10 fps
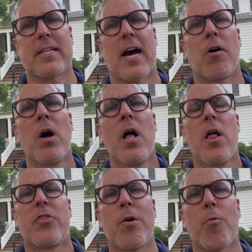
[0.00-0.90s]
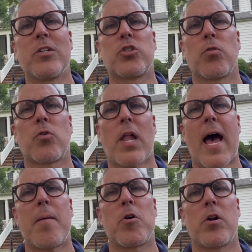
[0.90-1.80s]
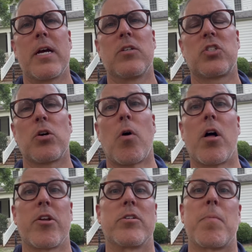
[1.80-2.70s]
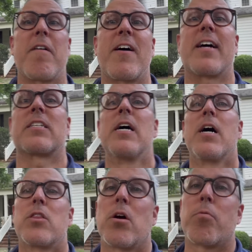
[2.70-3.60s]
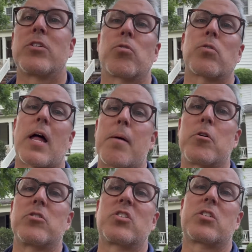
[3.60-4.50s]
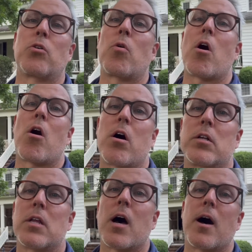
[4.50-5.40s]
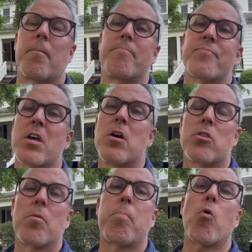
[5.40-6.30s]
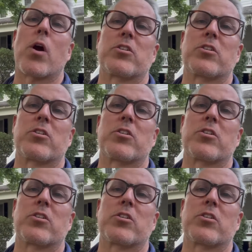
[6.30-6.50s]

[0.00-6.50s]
Now, the original clapboard is still on there. As a matter of fact, the original clapboard's still on the porch.